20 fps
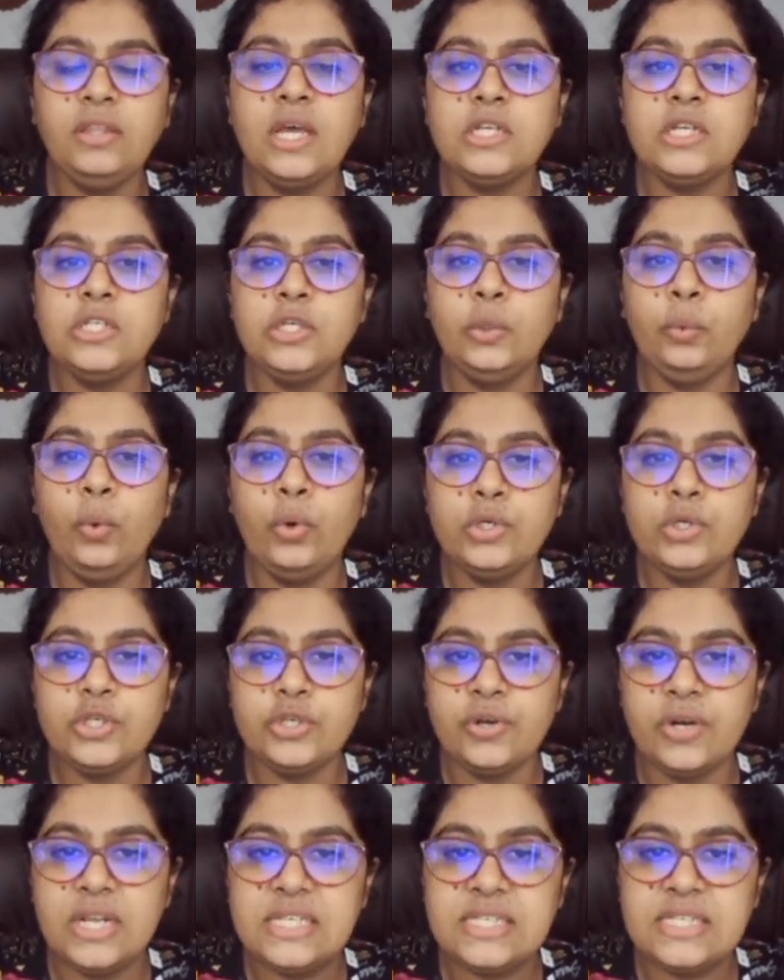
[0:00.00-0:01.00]
that you
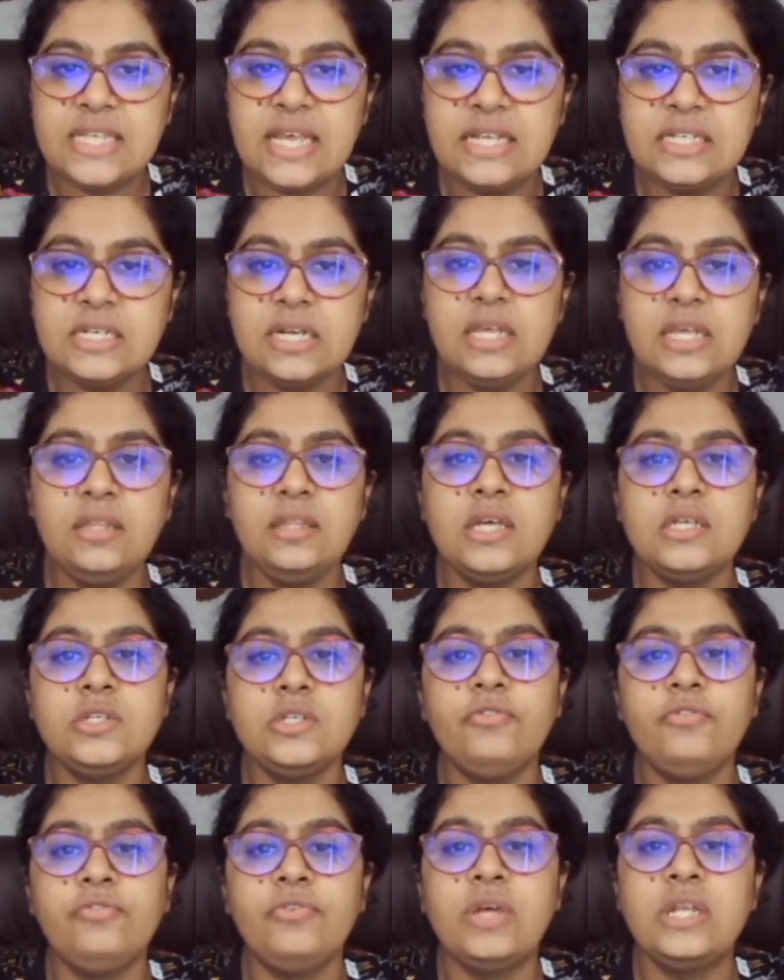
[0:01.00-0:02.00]
watched recently that
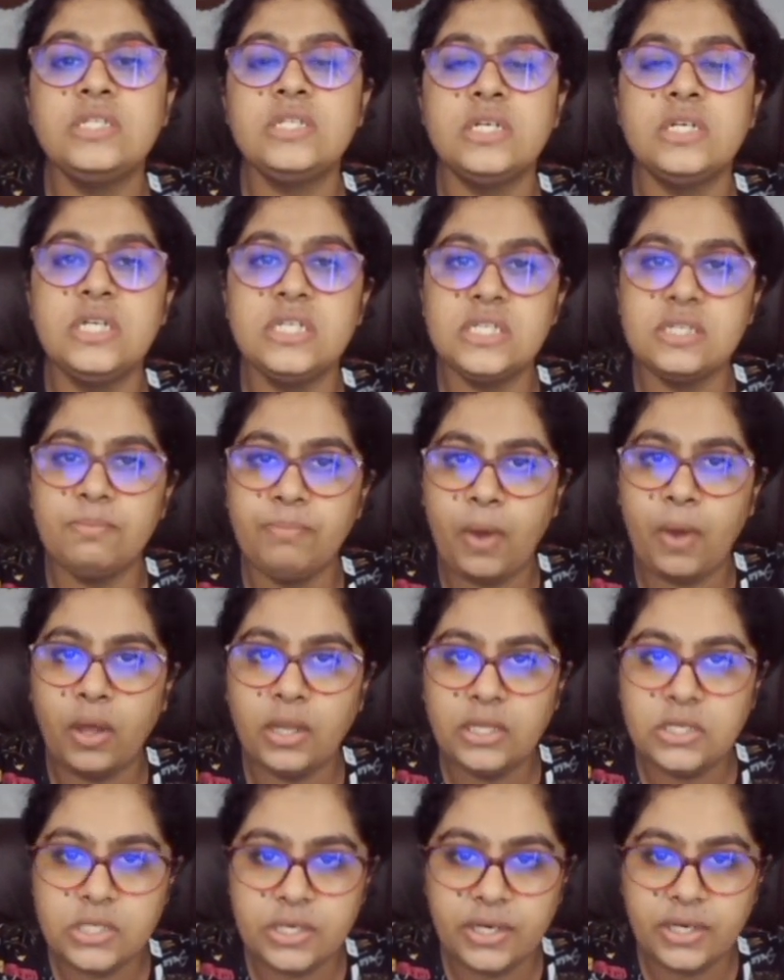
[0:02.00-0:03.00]
you felt
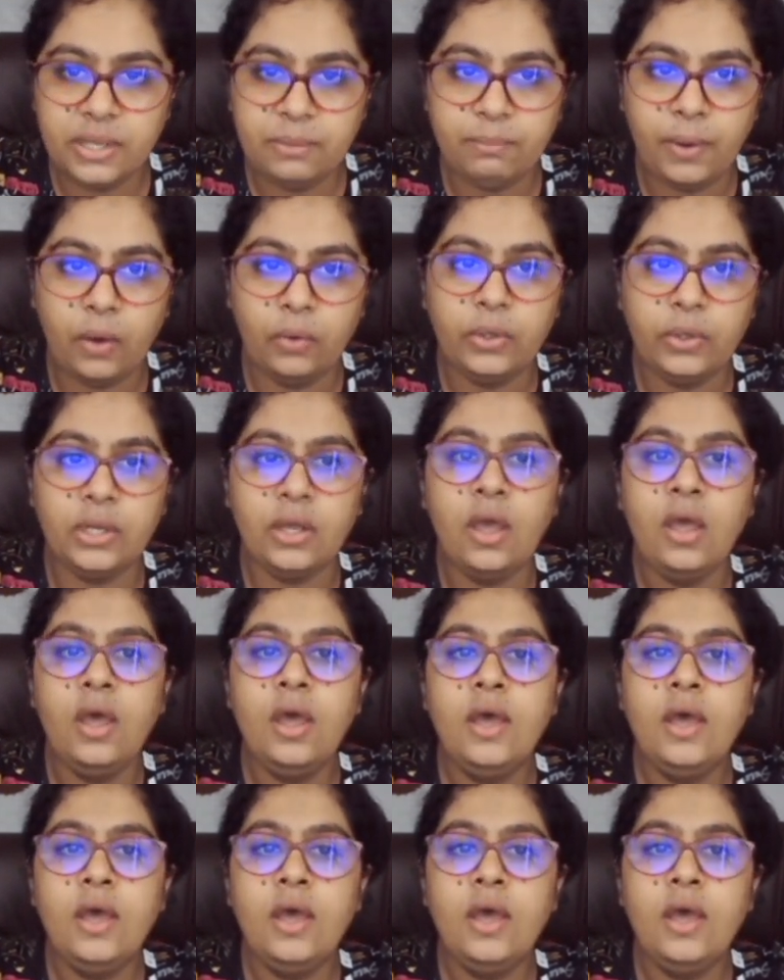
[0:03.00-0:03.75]
disappointed about.